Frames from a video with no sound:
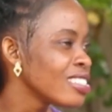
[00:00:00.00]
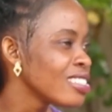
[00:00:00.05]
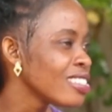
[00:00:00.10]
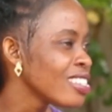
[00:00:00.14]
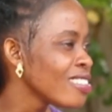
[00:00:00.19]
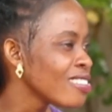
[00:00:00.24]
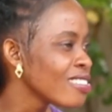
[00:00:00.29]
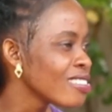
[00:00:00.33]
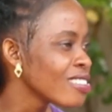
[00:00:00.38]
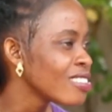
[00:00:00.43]

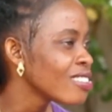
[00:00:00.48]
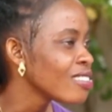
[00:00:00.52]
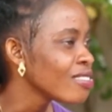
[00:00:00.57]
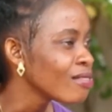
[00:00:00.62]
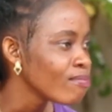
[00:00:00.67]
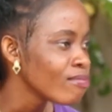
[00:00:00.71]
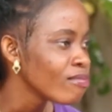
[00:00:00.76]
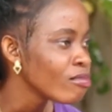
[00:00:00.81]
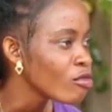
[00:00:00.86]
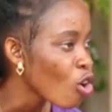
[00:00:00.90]

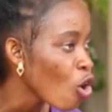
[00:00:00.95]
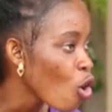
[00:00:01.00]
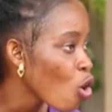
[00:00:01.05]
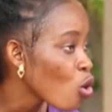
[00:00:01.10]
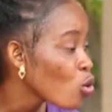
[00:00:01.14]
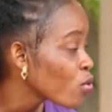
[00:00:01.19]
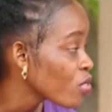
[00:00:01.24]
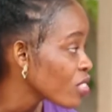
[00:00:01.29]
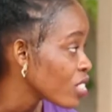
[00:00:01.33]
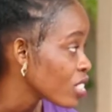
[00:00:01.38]
in
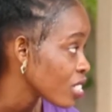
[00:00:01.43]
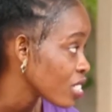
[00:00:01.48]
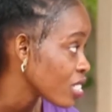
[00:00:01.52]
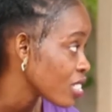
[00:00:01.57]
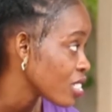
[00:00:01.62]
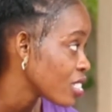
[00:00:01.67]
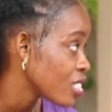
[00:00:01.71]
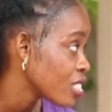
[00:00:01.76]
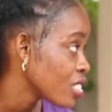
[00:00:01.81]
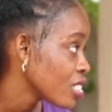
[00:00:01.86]
all
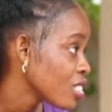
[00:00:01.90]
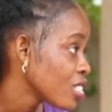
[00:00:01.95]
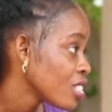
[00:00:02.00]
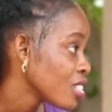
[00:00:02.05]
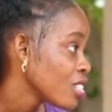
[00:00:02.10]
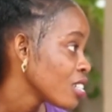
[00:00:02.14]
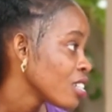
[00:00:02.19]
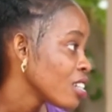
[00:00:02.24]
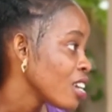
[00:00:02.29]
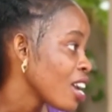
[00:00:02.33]
this,
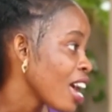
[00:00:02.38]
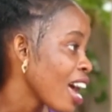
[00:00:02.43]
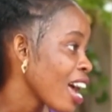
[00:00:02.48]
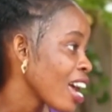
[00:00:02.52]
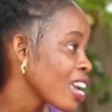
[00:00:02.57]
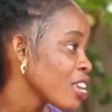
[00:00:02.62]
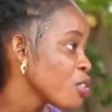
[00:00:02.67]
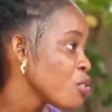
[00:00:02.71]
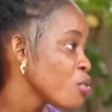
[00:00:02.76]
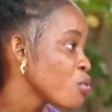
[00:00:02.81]

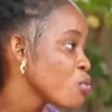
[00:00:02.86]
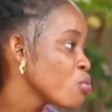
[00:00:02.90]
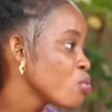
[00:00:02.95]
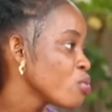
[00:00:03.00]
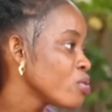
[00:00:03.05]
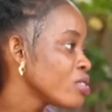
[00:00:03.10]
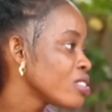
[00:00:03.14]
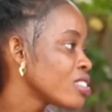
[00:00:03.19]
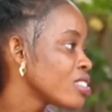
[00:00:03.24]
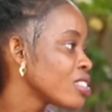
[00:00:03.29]
are
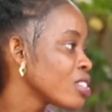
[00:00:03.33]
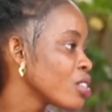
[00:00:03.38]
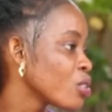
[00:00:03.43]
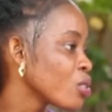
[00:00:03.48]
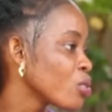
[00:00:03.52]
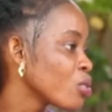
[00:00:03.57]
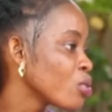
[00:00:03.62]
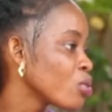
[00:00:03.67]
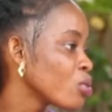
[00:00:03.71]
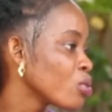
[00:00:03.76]
you
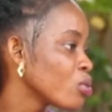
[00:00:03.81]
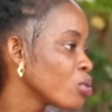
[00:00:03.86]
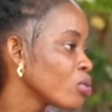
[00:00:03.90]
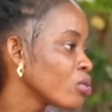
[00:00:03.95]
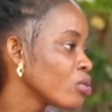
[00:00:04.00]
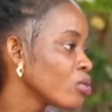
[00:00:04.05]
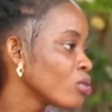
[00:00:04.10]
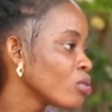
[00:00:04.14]
still?